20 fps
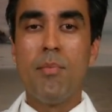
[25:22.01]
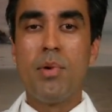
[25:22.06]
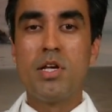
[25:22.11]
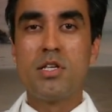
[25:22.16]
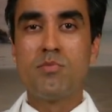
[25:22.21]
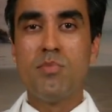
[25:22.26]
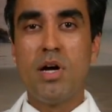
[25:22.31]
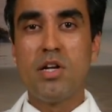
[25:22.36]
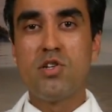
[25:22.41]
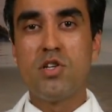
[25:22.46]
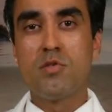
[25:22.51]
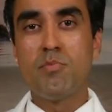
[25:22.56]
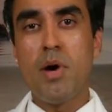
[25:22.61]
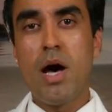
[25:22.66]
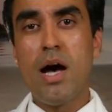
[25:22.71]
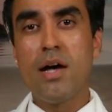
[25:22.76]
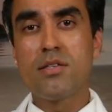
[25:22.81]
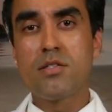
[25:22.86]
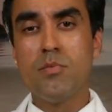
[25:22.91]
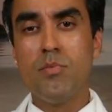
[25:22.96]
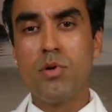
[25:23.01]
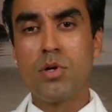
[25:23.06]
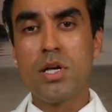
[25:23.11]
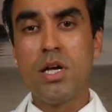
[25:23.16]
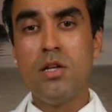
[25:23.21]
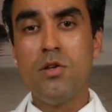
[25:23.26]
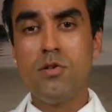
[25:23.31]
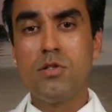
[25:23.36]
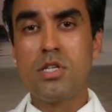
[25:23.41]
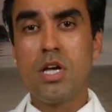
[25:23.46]
but as much as possible,
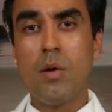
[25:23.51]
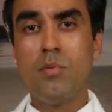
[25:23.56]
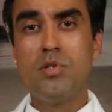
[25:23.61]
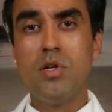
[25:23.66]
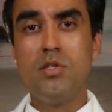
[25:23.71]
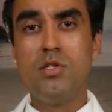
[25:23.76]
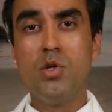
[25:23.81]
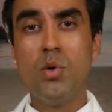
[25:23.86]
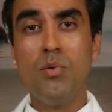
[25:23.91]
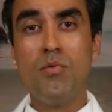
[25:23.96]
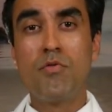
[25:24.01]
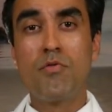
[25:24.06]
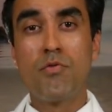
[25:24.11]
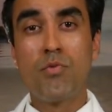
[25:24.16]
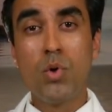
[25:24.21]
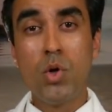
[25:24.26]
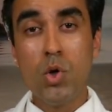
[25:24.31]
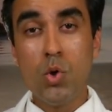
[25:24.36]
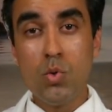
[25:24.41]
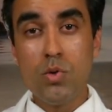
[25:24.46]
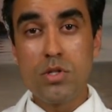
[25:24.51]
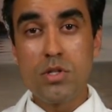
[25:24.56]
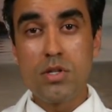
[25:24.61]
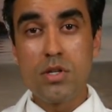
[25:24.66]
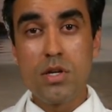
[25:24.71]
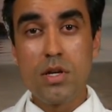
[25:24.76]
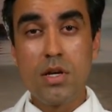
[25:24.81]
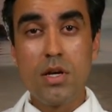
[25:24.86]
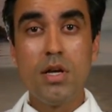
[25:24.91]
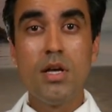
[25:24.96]
can you substitute fruit